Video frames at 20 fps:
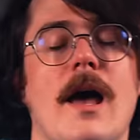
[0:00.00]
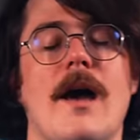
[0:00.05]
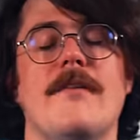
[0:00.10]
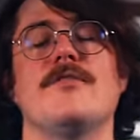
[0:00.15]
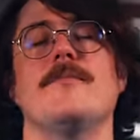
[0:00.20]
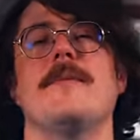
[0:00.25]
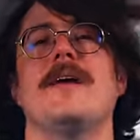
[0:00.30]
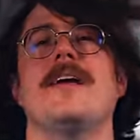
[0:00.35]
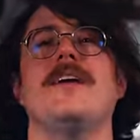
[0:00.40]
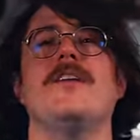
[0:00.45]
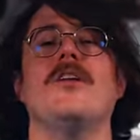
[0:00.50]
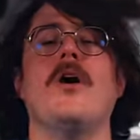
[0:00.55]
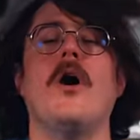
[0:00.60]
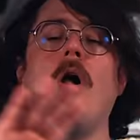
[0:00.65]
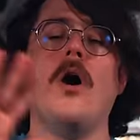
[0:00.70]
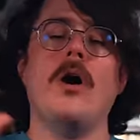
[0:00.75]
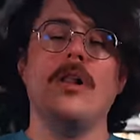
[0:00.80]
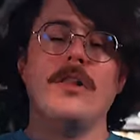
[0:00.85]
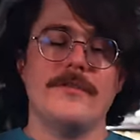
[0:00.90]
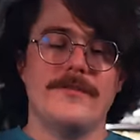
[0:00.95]
After making
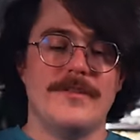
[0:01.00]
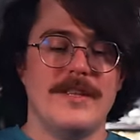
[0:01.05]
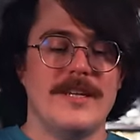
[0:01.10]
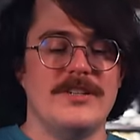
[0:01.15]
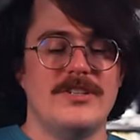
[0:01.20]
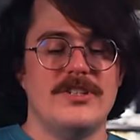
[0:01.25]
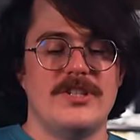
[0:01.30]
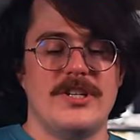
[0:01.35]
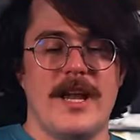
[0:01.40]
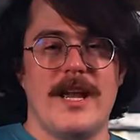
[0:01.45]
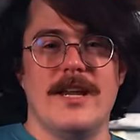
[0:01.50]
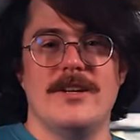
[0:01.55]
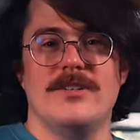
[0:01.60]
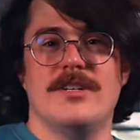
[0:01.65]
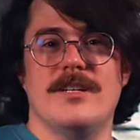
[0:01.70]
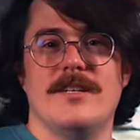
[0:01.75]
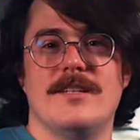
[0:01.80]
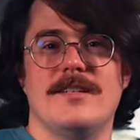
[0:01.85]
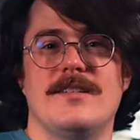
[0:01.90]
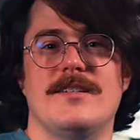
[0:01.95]
all of these
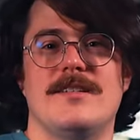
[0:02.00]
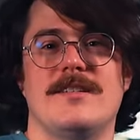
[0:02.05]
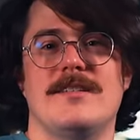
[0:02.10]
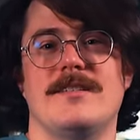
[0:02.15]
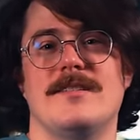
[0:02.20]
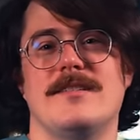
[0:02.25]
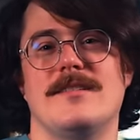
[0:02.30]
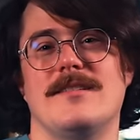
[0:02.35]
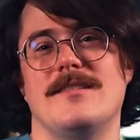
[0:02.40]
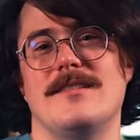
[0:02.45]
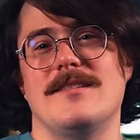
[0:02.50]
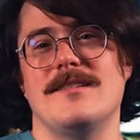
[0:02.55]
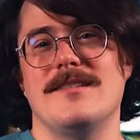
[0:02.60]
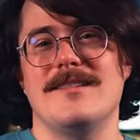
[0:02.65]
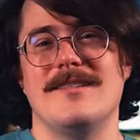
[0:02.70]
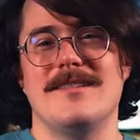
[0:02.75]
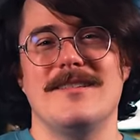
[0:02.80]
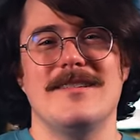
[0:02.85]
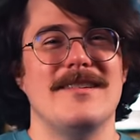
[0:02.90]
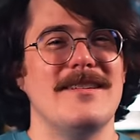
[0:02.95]
changes,
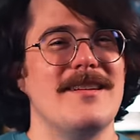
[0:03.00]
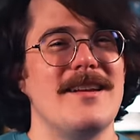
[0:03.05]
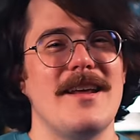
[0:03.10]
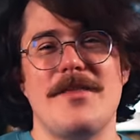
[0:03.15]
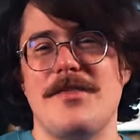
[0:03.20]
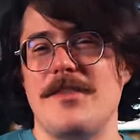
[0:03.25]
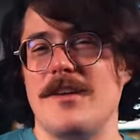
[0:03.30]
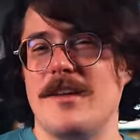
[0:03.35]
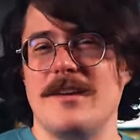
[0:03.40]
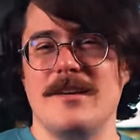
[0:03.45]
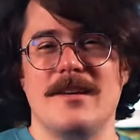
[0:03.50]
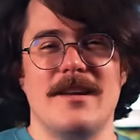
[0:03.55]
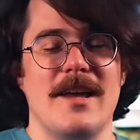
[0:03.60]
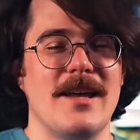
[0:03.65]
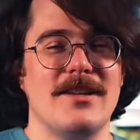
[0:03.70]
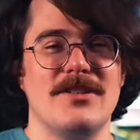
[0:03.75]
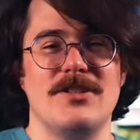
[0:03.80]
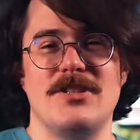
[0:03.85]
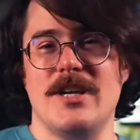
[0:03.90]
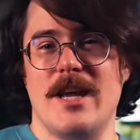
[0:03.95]
nothing
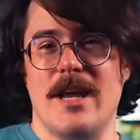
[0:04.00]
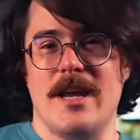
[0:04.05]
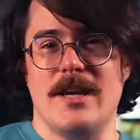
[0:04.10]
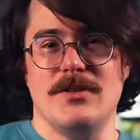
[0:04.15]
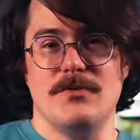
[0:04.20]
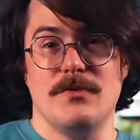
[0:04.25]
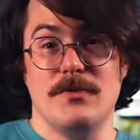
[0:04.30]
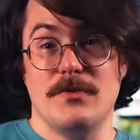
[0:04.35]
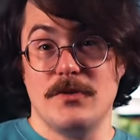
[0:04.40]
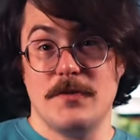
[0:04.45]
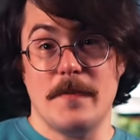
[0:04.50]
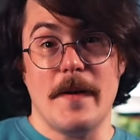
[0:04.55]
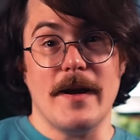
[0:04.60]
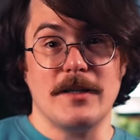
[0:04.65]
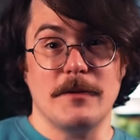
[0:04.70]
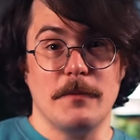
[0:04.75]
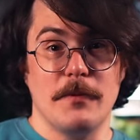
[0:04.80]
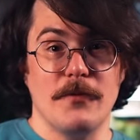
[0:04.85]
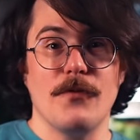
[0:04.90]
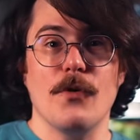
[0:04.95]
has changed with
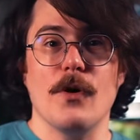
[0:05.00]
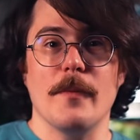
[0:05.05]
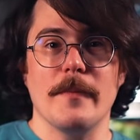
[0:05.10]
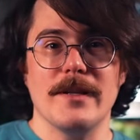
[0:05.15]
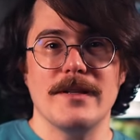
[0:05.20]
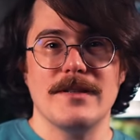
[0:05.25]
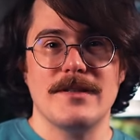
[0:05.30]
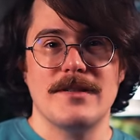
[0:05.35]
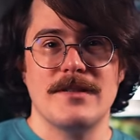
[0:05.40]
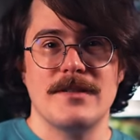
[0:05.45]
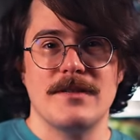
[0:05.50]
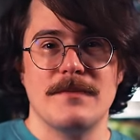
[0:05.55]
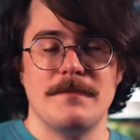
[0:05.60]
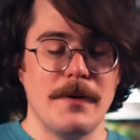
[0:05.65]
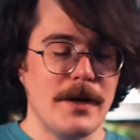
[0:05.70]
respect to performance.